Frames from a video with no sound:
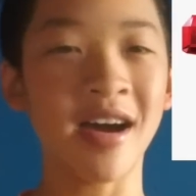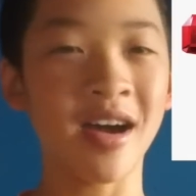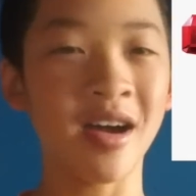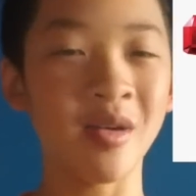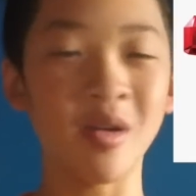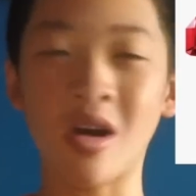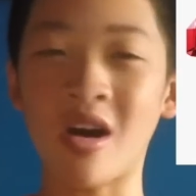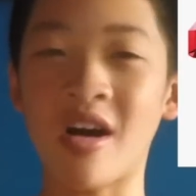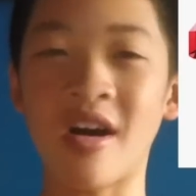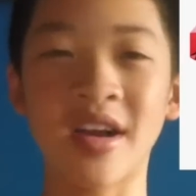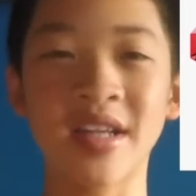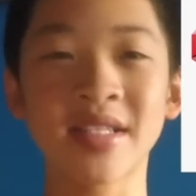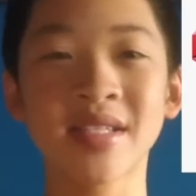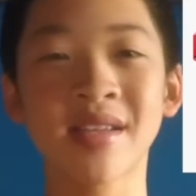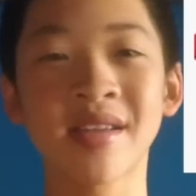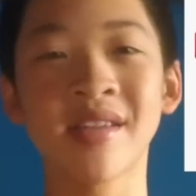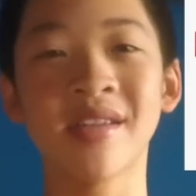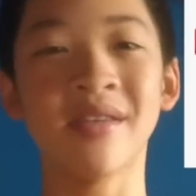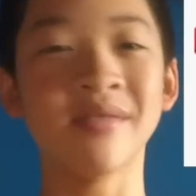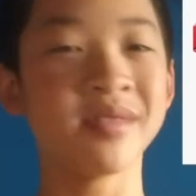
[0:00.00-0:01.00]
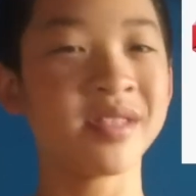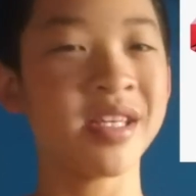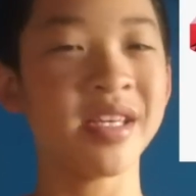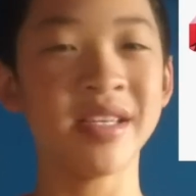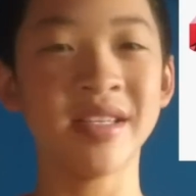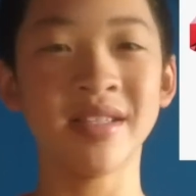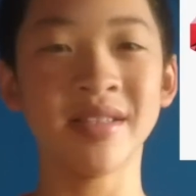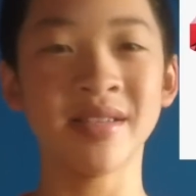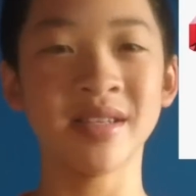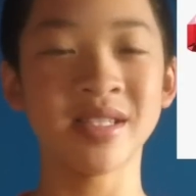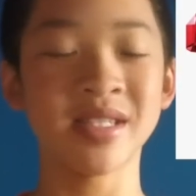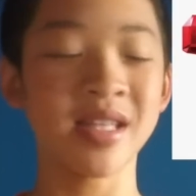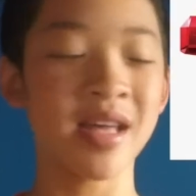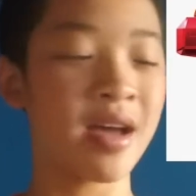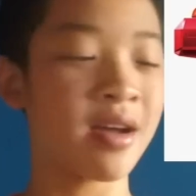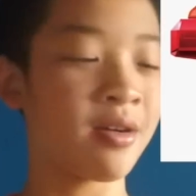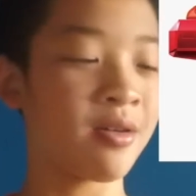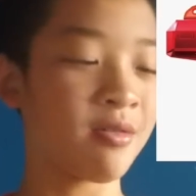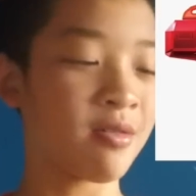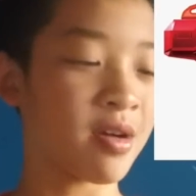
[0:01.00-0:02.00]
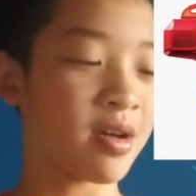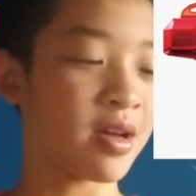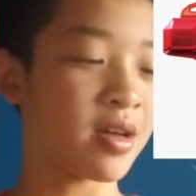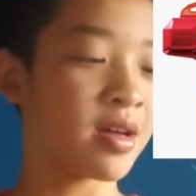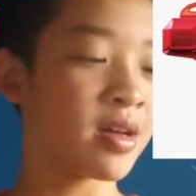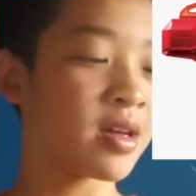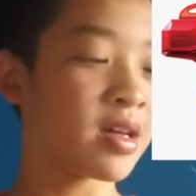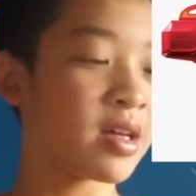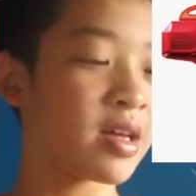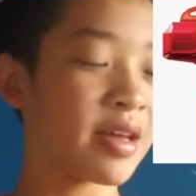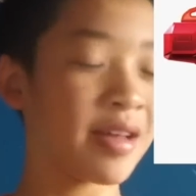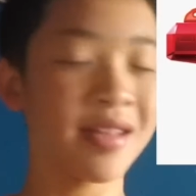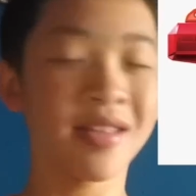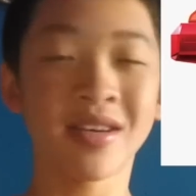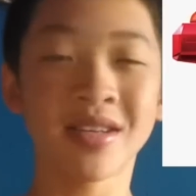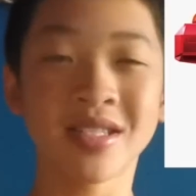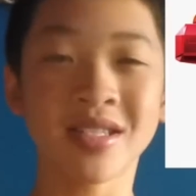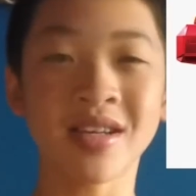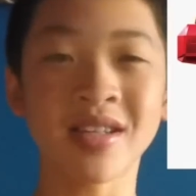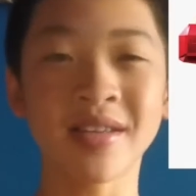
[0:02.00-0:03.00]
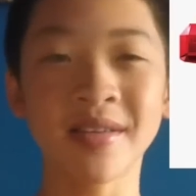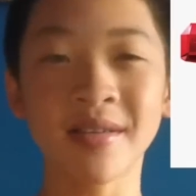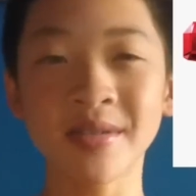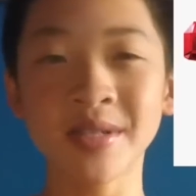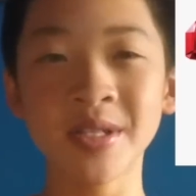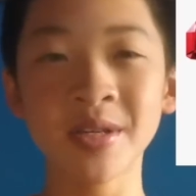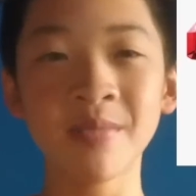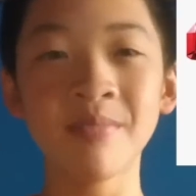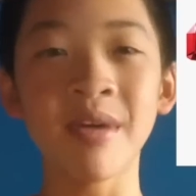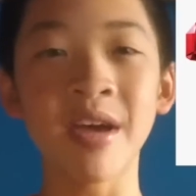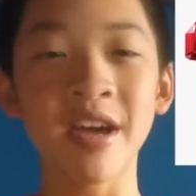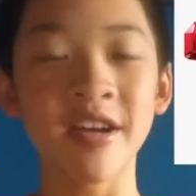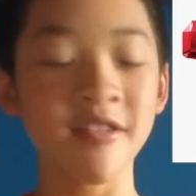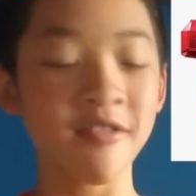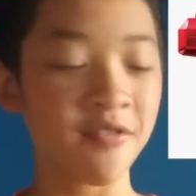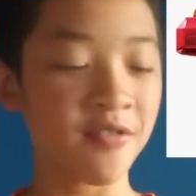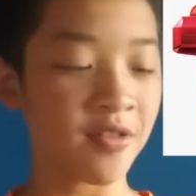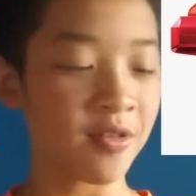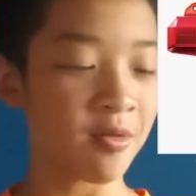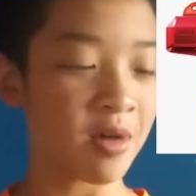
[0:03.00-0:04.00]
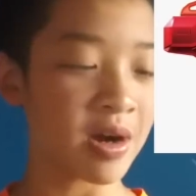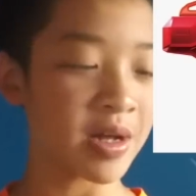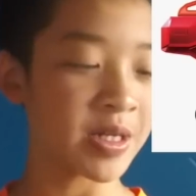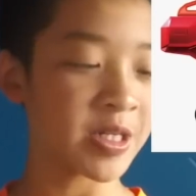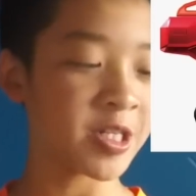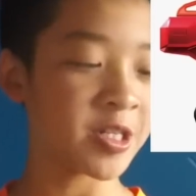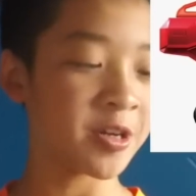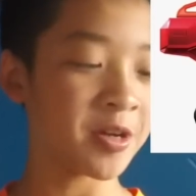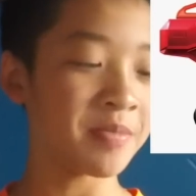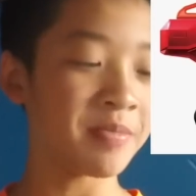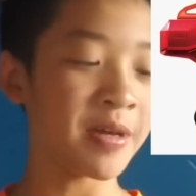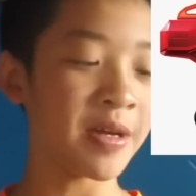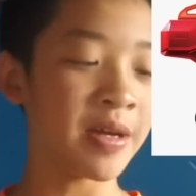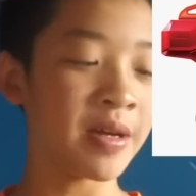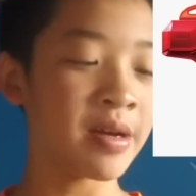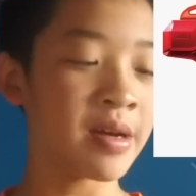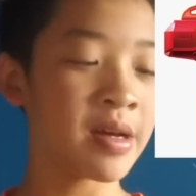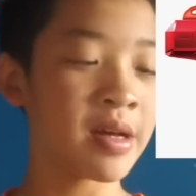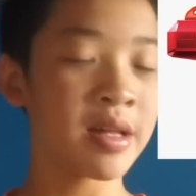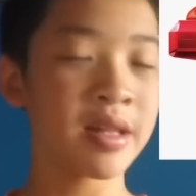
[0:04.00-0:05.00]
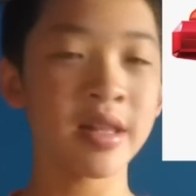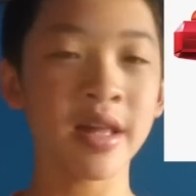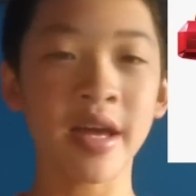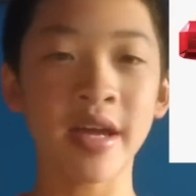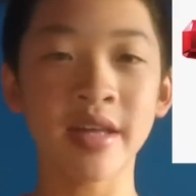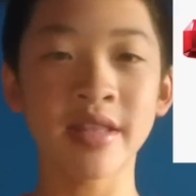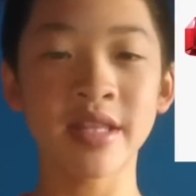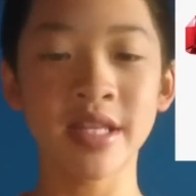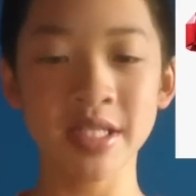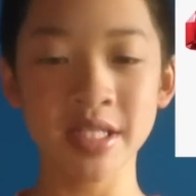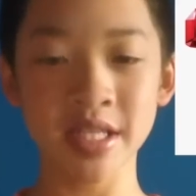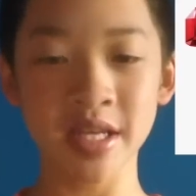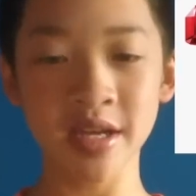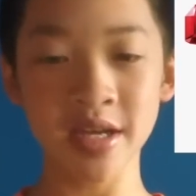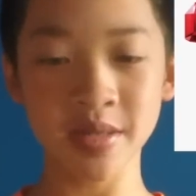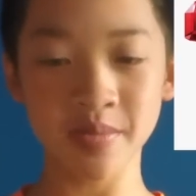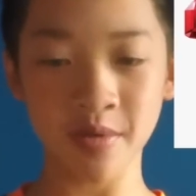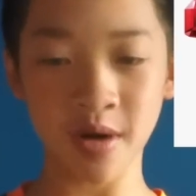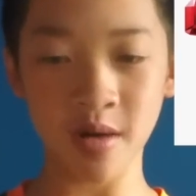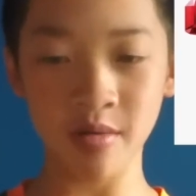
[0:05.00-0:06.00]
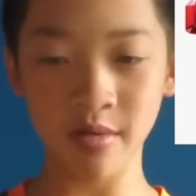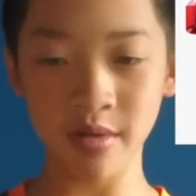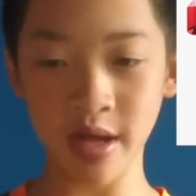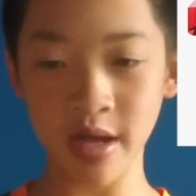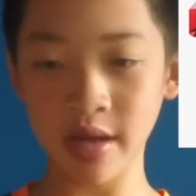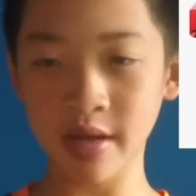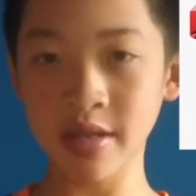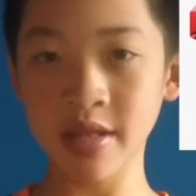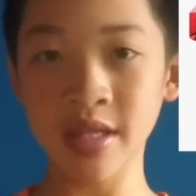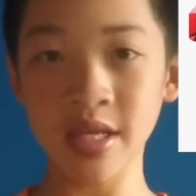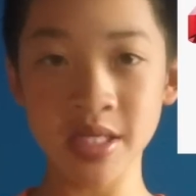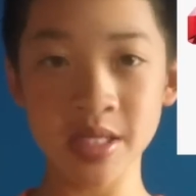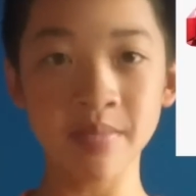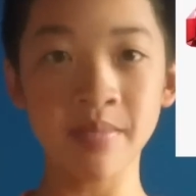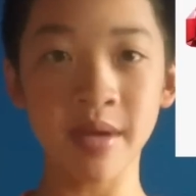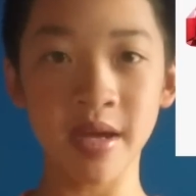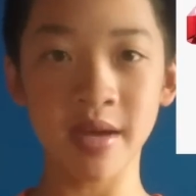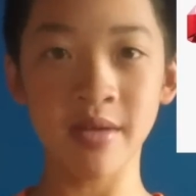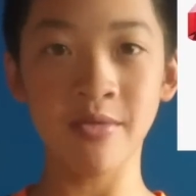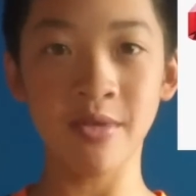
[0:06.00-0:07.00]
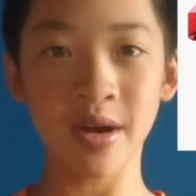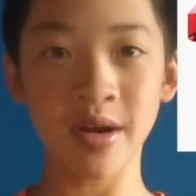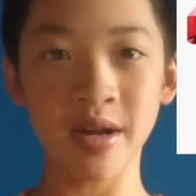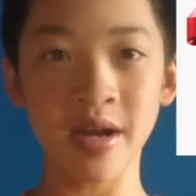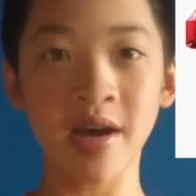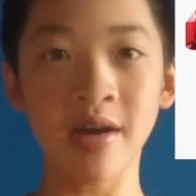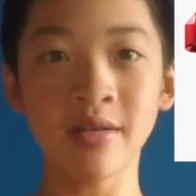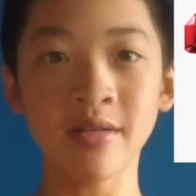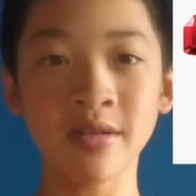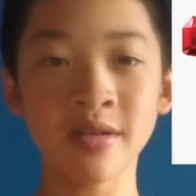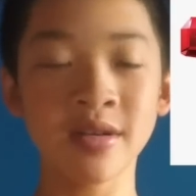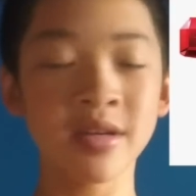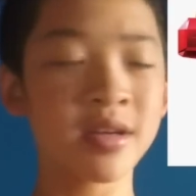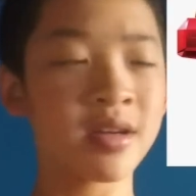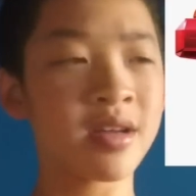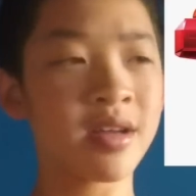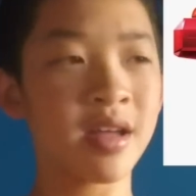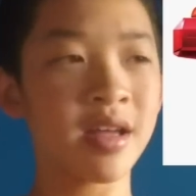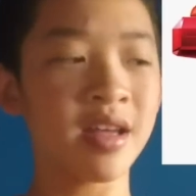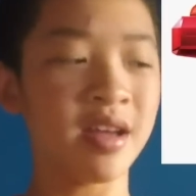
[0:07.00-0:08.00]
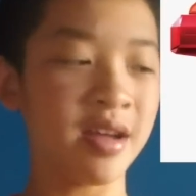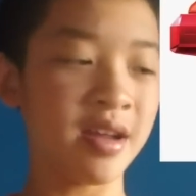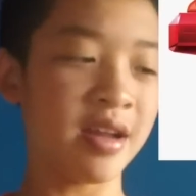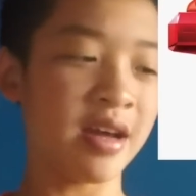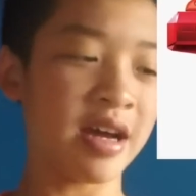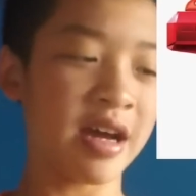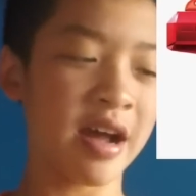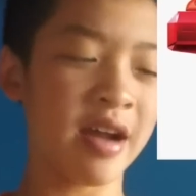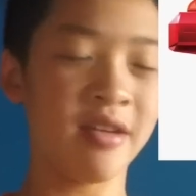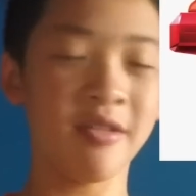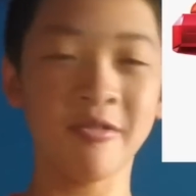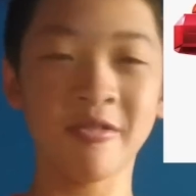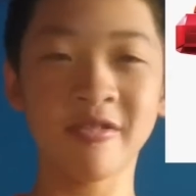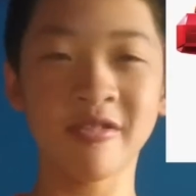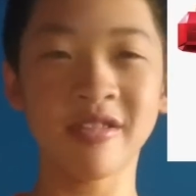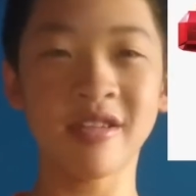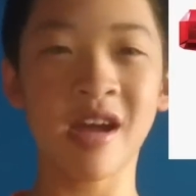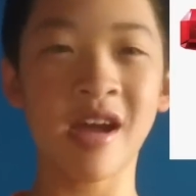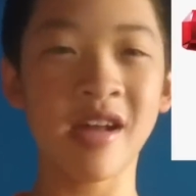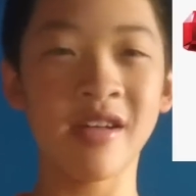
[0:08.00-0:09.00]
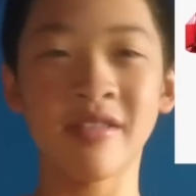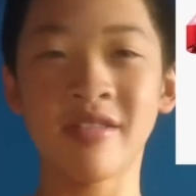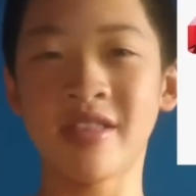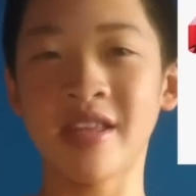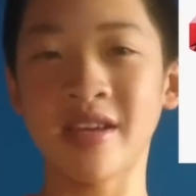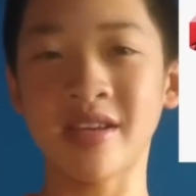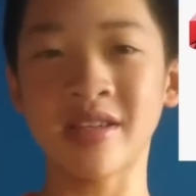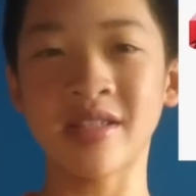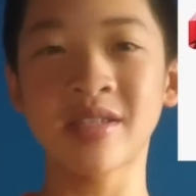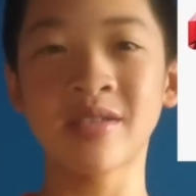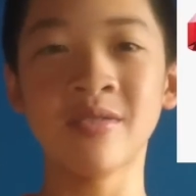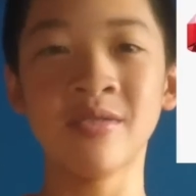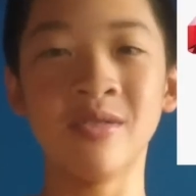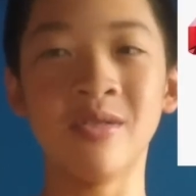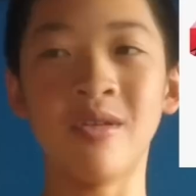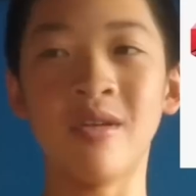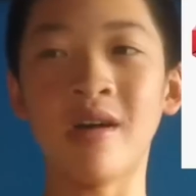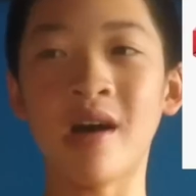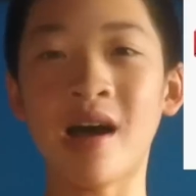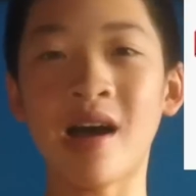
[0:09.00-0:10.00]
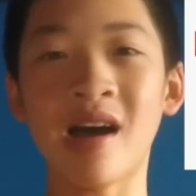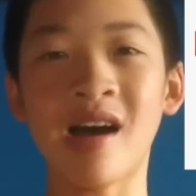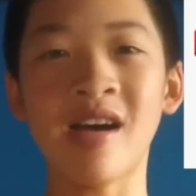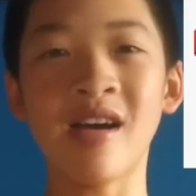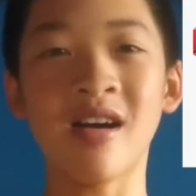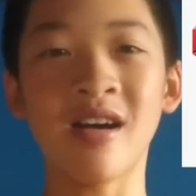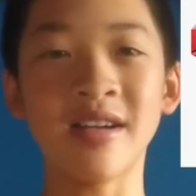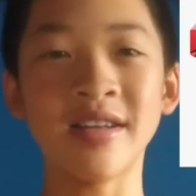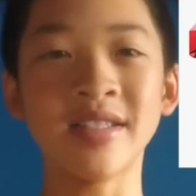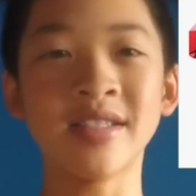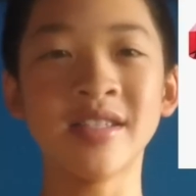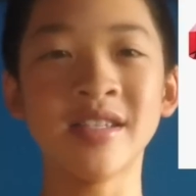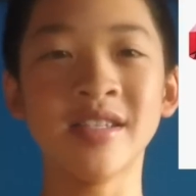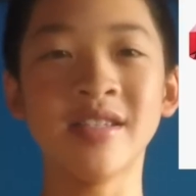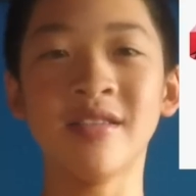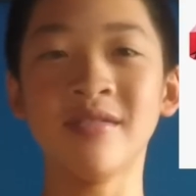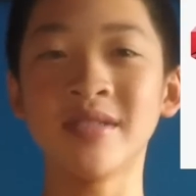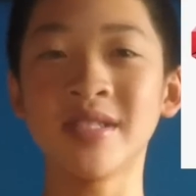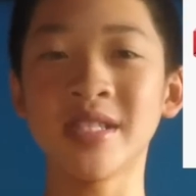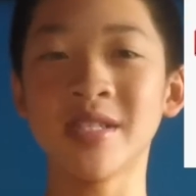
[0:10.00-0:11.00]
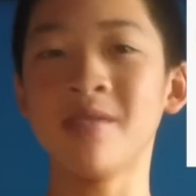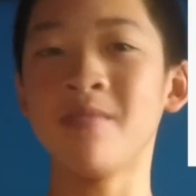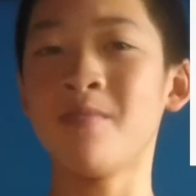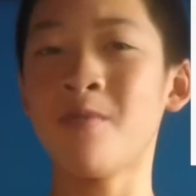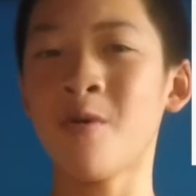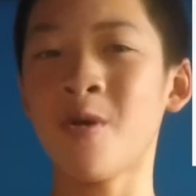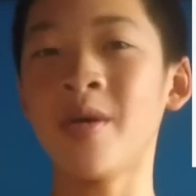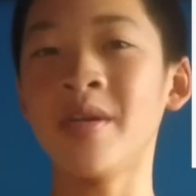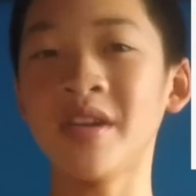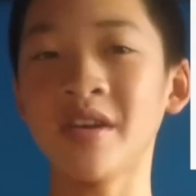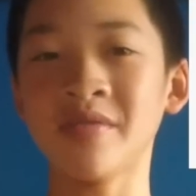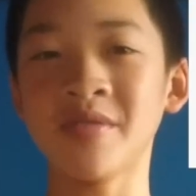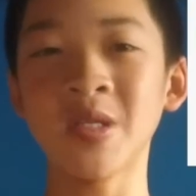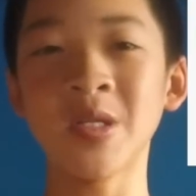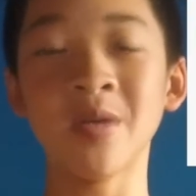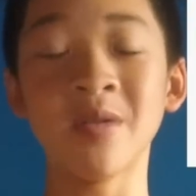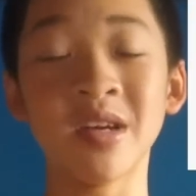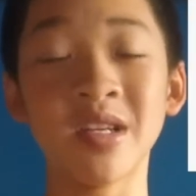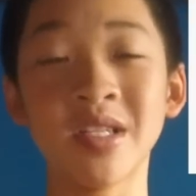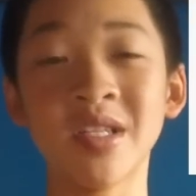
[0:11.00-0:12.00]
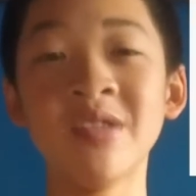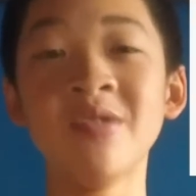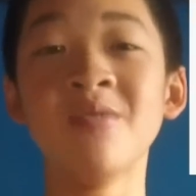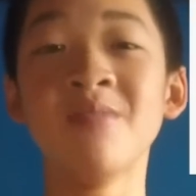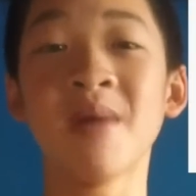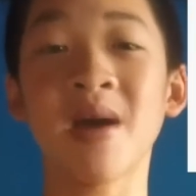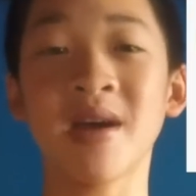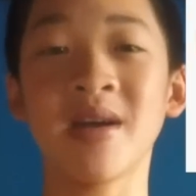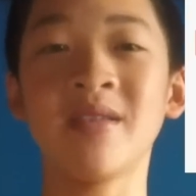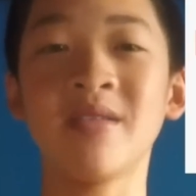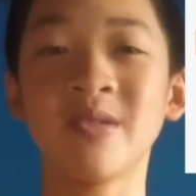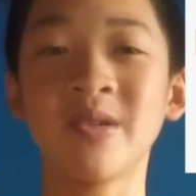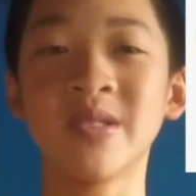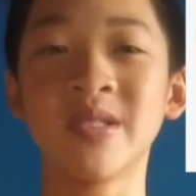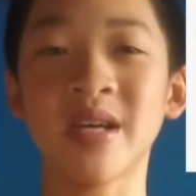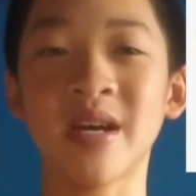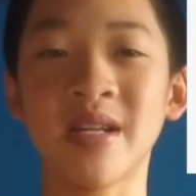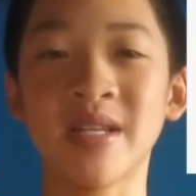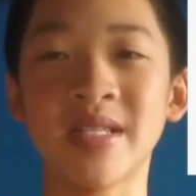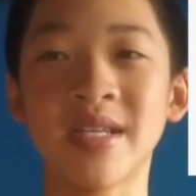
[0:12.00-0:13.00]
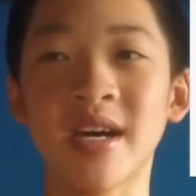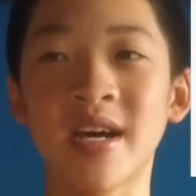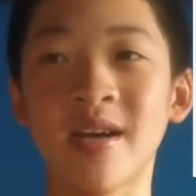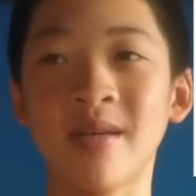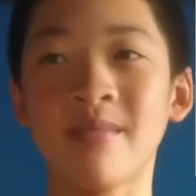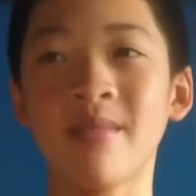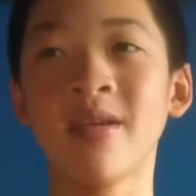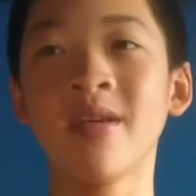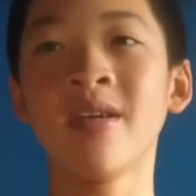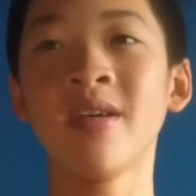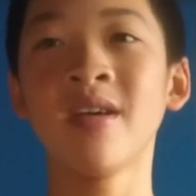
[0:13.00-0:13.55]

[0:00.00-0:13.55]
I honestly don't think it looks that great. It looks a little too big for what it should be. Like, this thing is probably like this big right now, and I don't think it's cool. I honestly don't see the point of shooting two Megadorts at a time.